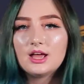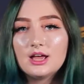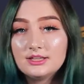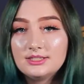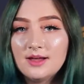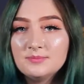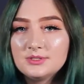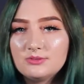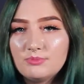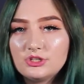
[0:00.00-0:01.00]

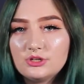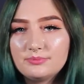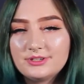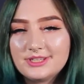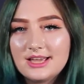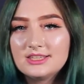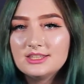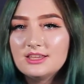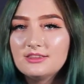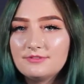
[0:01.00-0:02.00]
Attempts to measure
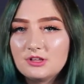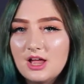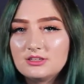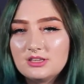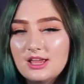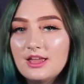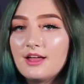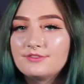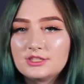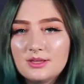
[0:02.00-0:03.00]
precisely the velocity
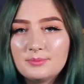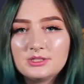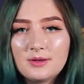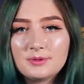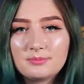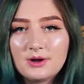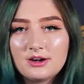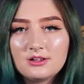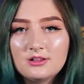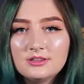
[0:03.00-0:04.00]
of a subatomic
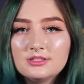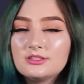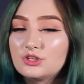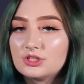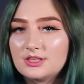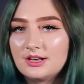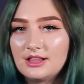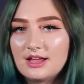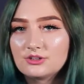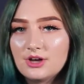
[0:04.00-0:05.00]
particle, such as an
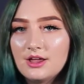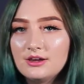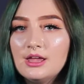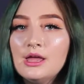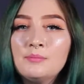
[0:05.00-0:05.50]
electron,